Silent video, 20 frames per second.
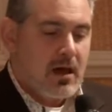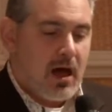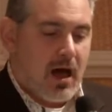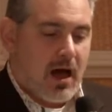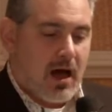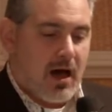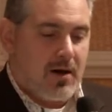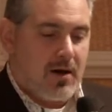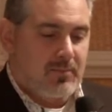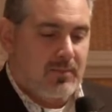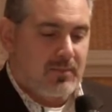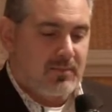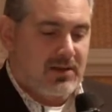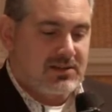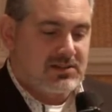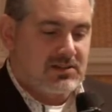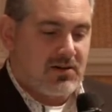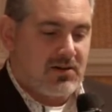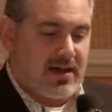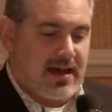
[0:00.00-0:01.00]
Um,
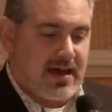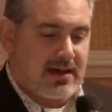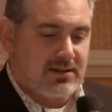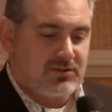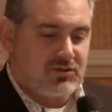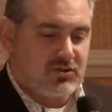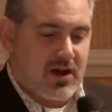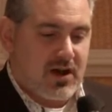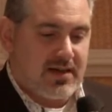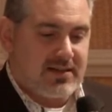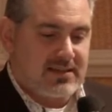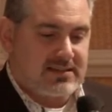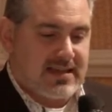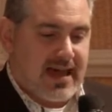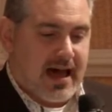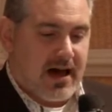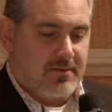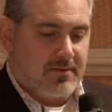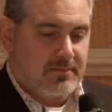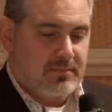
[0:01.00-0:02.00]
let's go ahead and try this
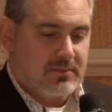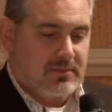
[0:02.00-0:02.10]
out.